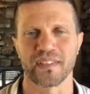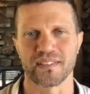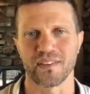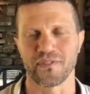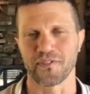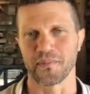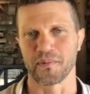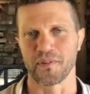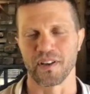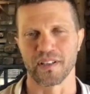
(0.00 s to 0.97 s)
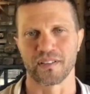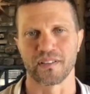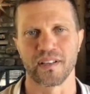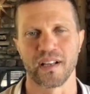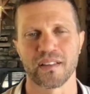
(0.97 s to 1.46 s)
that suffer from chronic
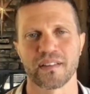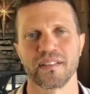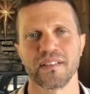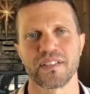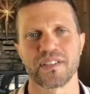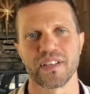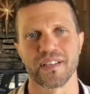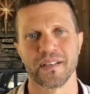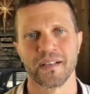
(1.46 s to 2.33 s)
health condition,